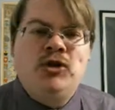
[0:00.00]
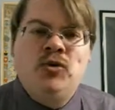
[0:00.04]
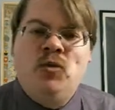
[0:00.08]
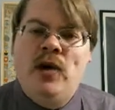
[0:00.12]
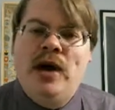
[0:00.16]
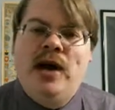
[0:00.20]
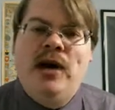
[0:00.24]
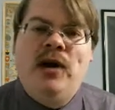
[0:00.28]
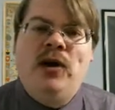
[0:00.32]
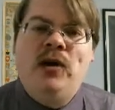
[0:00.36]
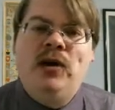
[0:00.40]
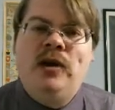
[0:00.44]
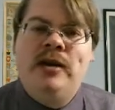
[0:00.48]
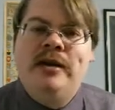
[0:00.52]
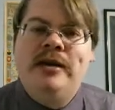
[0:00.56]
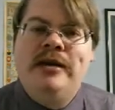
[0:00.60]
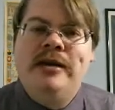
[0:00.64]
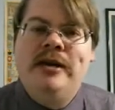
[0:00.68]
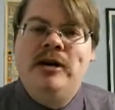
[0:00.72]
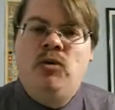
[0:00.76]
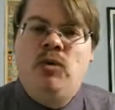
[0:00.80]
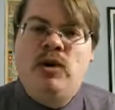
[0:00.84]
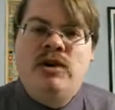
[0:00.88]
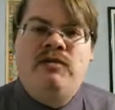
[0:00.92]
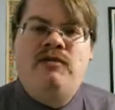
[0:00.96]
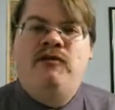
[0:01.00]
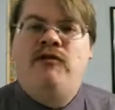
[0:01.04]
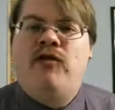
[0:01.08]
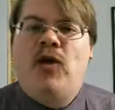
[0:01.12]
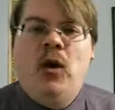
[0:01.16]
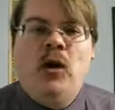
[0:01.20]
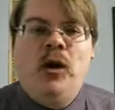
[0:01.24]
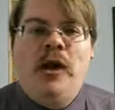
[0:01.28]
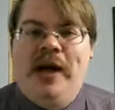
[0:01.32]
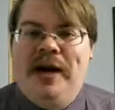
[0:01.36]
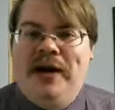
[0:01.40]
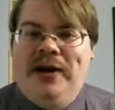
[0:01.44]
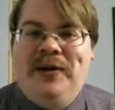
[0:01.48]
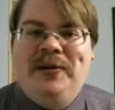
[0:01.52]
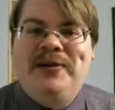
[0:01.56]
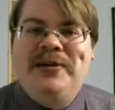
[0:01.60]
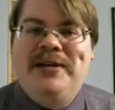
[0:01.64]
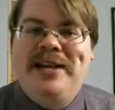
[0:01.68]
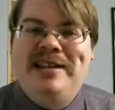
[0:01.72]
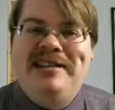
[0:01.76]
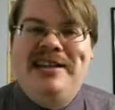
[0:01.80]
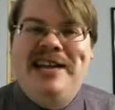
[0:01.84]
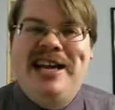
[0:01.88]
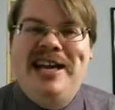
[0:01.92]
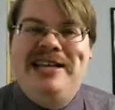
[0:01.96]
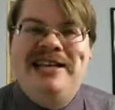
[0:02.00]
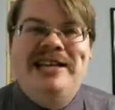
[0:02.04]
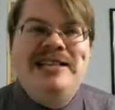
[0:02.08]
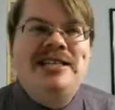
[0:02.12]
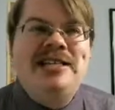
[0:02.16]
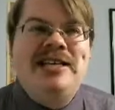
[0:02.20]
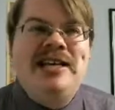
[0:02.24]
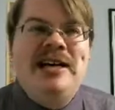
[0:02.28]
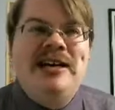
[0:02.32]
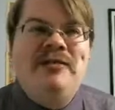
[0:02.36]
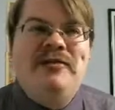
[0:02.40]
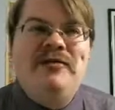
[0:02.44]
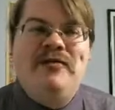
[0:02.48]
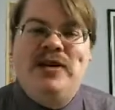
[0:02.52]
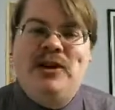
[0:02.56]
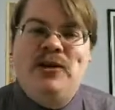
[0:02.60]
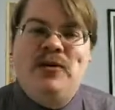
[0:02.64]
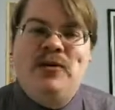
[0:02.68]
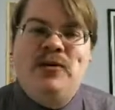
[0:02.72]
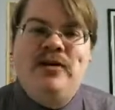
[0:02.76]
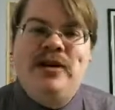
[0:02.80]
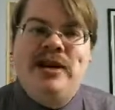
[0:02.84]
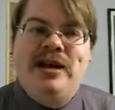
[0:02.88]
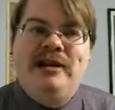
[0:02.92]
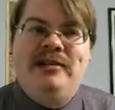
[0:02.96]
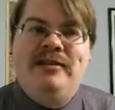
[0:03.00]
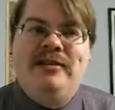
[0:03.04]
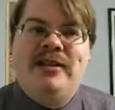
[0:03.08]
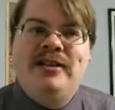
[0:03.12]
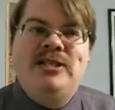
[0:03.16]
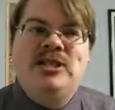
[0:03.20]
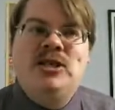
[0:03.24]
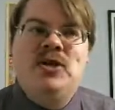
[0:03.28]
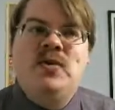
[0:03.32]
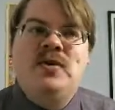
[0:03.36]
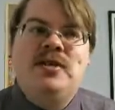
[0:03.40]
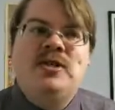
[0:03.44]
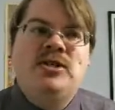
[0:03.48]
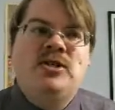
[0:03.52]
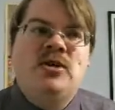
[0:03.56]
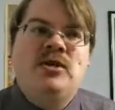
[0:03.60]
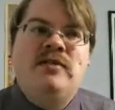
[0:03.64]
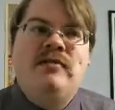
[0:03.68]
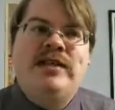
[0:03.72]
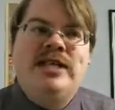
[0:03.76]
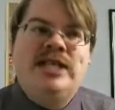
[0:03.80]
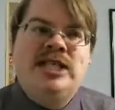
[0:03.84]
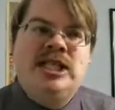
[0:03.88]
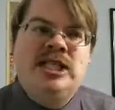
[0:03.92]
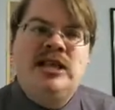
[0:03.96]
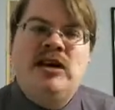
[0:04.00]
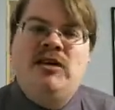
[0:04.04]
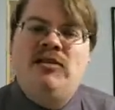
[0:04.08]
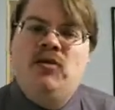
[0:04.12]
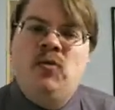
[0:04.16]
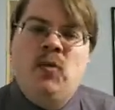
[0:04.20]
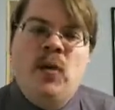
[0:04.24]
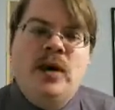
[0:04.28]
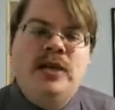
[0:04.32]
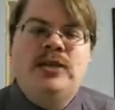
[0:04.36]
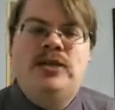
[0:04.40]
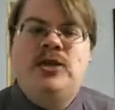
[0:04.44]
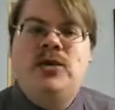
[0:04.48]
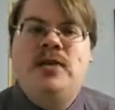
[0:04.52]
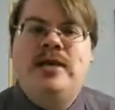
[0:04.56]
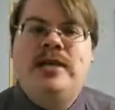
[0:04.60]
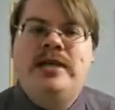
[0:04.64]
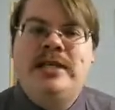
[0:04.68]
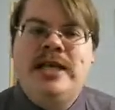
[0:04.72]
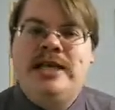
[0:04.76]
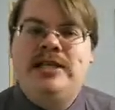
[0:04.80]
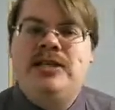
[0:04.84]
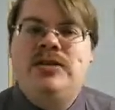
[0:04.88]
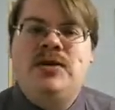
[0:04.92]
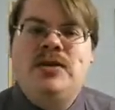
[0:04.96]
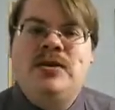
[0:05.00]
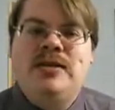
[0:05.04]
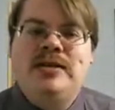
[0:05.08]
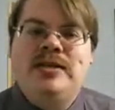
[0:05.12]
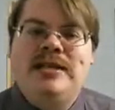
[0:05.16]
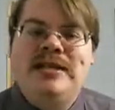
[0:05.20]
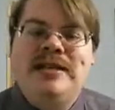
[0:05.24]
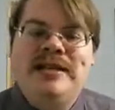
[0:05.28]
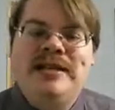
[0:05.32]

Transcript: well with Fallout. It's kind of you know unless you're in sort of a southwestern desert